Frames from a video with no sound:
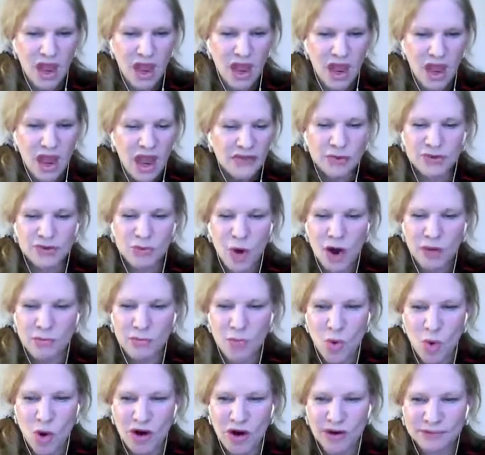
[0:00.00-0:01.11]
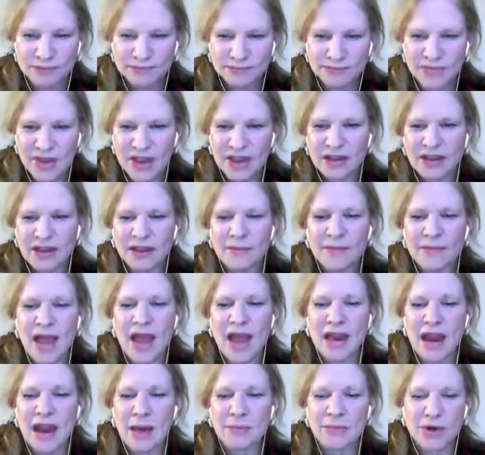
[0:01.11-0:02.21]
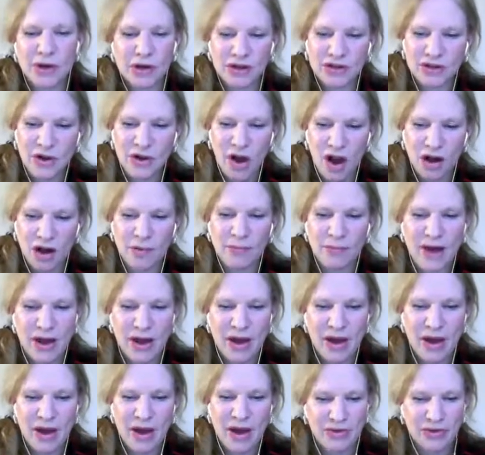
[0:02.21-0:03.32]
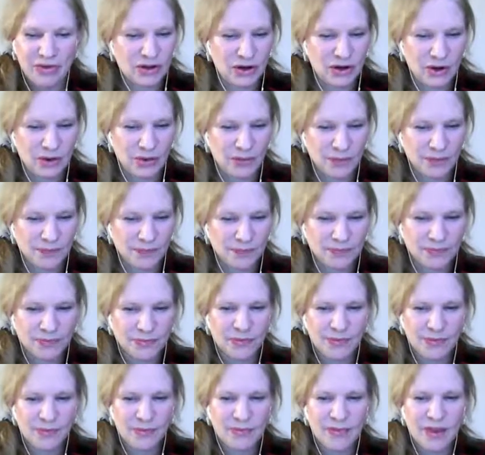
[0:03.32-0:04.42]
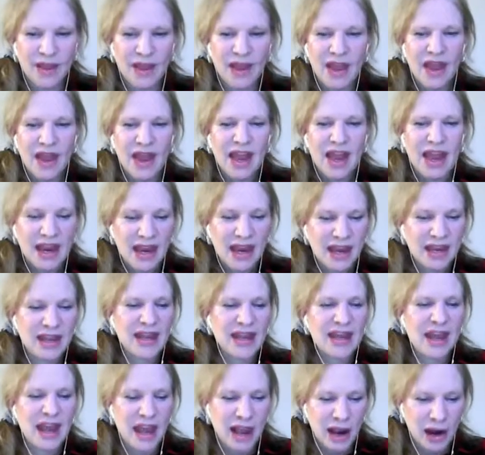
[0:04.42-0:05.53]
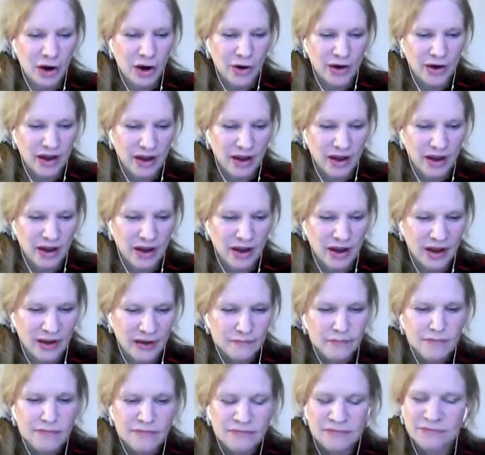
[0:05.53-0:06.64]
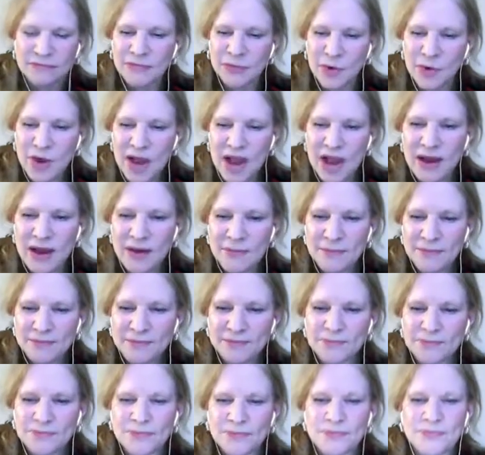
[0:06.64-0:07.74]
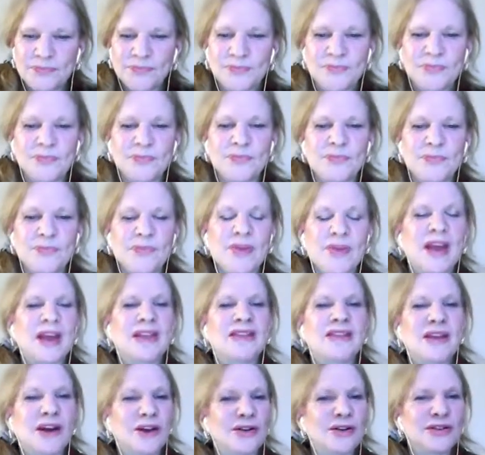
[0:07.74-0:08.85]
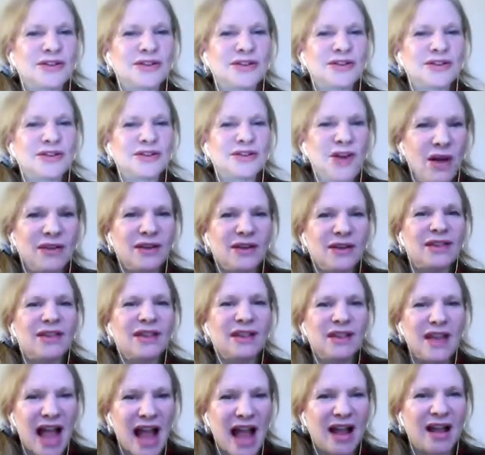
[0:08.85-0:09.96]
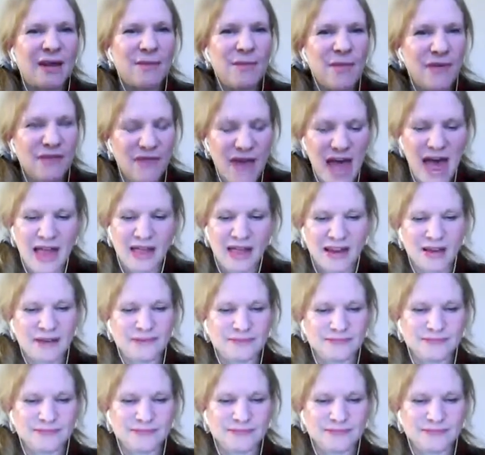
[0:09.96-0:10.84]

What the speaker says: There was one more, and I'm going to talk about this too. In the area, okay, there's called the Yakima Valley.